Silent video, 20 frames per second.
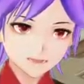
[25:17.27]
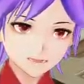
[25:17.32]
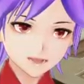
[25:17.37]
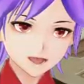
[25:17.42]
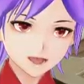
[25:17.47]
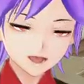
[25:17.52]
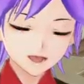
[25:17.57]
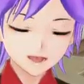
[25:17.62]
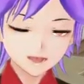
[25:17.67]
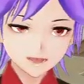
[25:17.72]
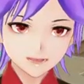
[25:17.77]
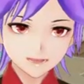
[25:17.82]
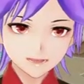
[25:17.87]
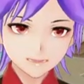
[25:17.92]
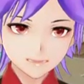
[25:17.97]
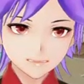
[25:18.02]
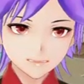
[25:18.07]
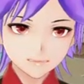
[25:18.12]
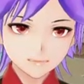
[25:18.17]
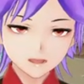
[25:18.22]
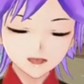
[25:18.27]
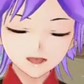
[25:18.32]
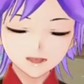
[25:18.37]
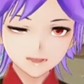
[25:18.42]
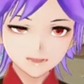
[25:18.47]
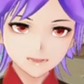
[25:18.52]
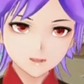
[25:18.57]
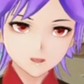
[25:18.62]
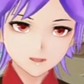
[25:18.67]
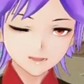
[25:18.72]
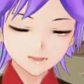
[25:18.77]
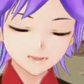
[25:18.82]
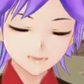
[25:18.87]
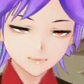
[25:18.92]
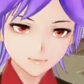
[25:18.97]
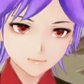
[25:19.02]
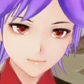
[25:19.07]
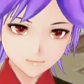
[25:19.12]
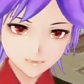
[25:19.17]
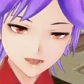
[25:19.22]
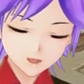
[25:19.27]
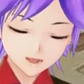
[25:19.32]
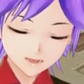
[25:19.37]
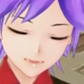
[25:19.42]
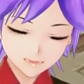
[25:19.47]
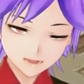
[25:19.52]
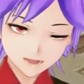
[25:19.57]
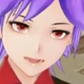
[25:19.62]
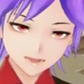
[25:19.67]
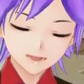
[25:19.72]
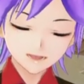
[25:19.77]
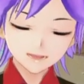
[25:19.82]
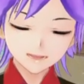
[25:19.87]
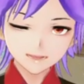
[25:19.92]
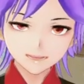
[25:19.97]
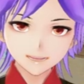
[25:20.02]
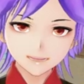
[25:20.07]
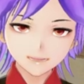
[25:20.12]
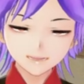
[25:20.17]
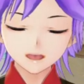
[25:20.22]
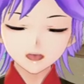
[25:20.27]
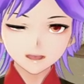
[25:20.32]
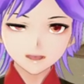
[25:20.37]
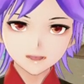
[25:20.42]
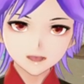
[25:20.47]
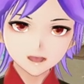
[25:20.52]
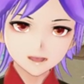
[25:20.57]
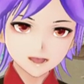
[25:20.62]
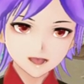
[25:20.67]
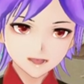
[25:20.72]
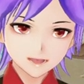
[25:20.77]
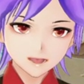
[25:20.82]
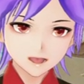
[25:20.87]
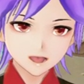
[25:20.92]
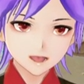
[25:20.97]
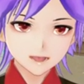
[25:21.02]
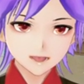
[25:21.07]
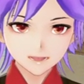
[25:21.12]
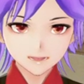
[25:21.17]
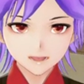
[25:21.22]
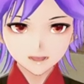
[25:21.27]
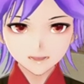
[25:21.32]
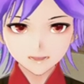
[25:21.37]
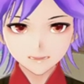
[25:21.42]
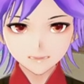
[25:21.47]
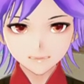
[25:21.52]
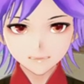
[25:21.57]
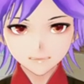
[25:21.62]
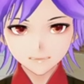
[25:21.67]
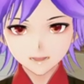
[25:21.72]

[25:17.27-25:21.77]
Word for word: appeared on one, I was trying to aim it on one of the middle ones.